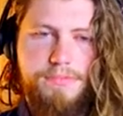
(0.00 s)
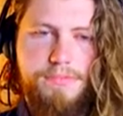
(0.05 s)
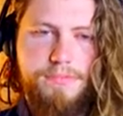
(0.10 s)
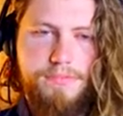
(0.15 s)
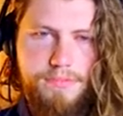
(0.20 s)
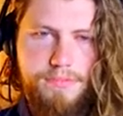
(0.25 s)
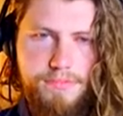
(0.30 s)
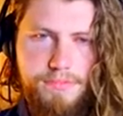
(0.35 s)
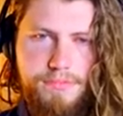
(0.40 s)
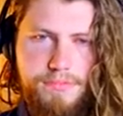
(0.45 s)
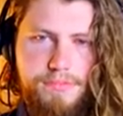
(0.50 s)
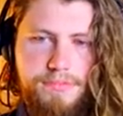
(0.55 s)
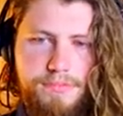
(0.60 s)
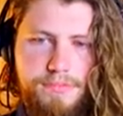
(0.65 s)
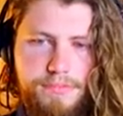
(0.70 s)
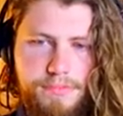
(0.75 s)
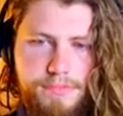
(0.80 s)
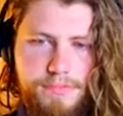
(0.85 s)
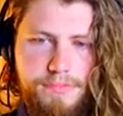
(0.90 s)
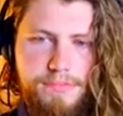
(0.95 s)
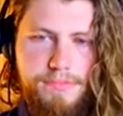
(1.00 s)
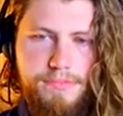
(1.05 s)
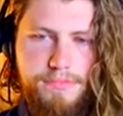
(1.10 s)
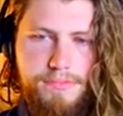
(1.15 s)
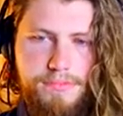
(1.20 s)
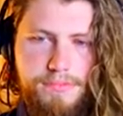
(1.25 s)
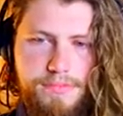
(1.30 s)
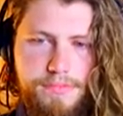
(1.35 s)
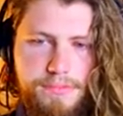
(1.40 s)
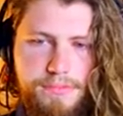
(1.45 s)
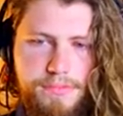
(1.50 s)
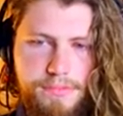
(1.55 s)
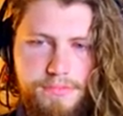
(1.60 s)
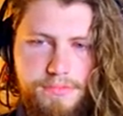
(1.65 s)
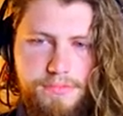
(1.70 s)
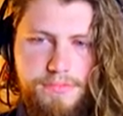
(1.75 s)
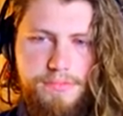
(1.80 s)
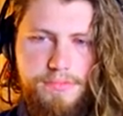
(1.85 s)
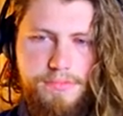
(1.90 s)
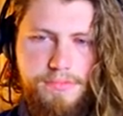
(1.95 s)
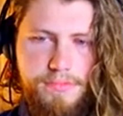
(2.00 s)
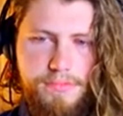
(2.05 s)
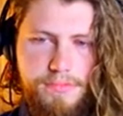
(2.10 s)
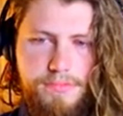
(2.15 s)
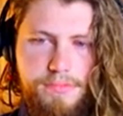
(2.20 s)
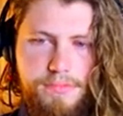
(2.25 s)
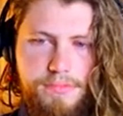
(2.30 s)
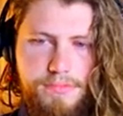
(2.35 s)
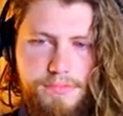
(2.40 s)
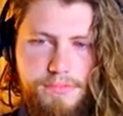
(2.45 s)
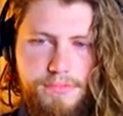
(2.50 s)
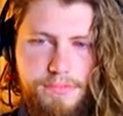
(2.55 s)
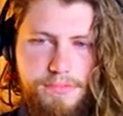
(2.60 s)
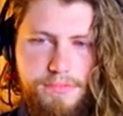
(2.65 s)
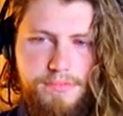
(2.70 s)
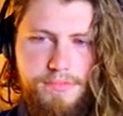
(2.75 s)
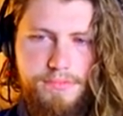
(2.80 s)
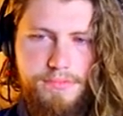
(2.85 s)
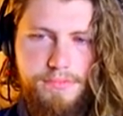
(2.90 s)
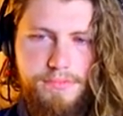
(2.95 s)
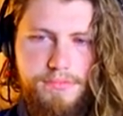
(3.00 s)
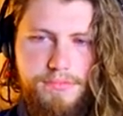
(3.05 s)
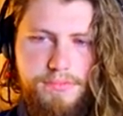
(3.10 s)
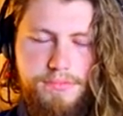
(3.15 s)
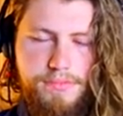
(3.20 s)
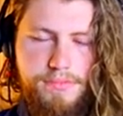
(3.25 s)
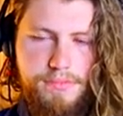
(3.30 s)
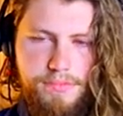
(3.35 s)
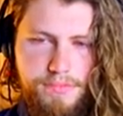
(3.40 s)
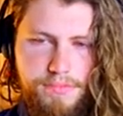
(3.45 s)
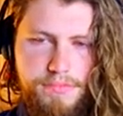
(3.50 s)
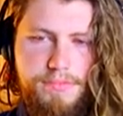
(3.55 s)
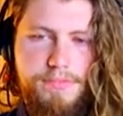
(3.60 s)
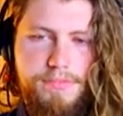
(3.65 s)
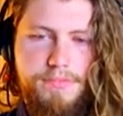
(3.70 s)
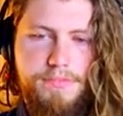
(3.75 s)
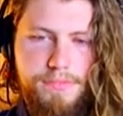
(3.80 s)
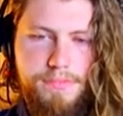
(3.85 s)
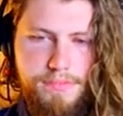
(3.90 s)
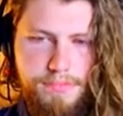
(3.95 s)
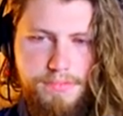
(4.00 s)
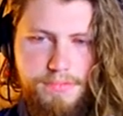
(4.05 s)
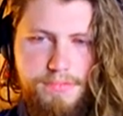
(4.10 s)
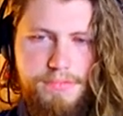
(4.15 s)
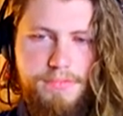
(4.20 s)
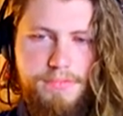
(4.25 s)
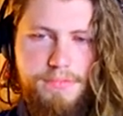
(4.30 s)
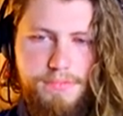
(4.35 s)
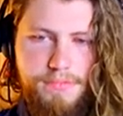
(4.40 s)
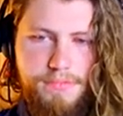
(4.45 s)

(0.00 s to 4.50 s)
[no speech]